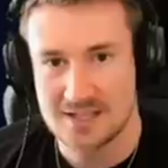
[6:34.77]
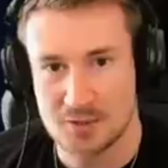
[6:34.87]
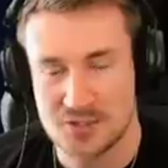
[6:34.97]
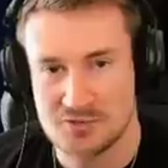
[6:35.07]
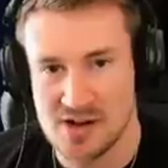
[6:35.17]
there
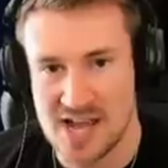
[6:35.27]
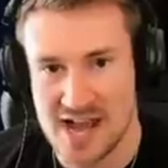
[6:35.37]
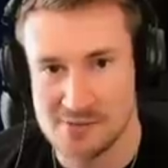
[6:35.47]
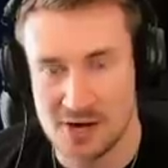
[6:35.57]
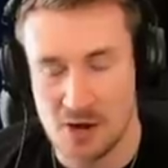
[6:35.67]
wasn't really
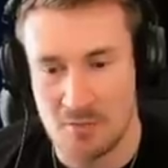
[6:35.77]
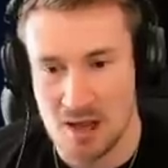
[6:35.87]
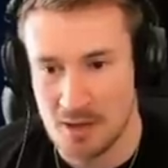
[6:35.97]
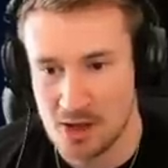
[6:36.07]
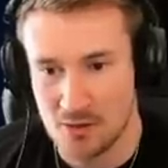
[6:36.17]
anyone on
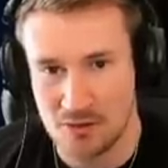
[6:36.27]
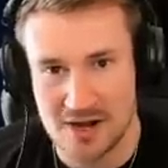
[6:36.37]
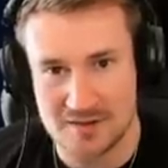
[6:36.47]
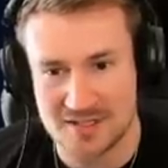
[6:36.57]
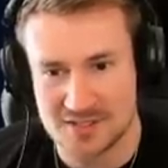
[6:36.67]
my boat or
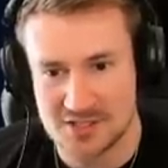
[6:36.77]
anything to